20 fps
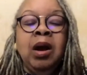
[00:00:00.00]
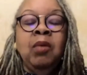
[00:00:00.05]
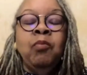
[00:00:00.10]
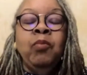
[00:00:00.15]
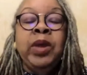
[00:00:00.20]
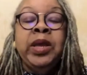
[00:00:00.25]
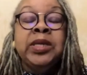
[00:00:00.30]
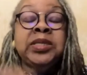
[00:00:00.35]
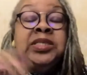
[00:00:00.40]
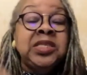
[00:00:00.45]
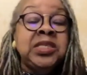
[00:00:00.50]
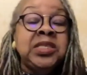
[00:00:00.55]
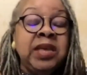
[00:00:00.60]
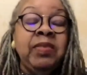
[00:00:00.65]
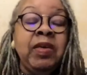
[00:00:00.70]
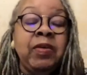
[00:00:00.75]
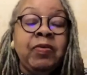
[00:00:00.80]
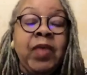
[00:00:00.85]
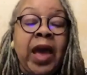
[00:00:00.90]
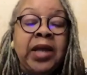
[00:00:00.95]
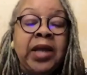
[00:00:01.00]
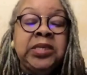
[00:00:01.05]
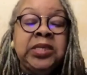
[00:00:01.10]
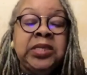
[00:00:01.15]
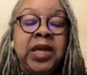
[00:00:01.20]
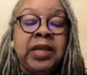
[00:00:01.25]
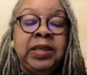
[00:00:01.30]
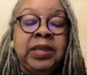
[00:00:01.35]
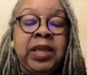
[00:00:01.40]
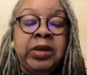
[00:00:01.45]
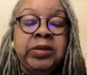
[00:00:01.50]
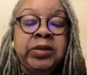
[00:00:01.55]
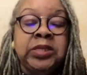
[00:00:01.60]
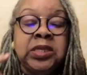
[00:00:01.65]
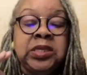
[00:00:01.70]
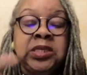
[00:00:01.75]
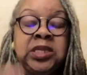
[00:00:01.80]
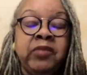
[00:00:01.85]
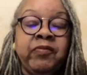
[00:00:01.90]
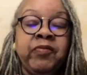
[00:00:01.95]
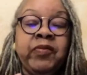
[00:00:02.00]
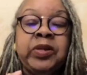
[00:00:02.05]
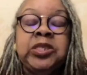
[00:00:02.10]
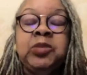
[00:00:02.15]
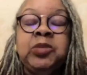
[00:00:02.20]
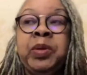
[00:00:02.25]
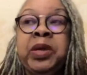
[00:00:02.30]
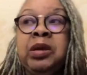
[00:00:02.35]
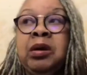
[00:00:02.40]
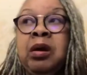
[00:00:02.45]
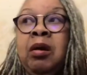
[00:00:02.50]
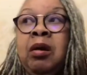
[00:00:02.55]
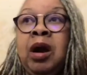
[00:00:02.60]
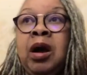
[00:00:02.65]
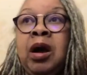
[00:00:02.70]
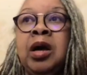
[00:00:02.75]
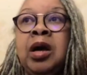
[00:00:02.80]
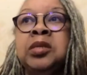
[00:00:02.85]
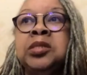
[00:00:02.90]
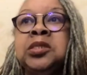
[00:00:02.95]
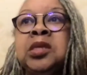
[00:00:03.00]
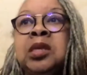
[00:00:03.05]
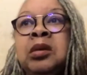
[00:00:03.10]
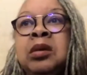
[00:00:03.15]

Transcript: We can see that there's a difference because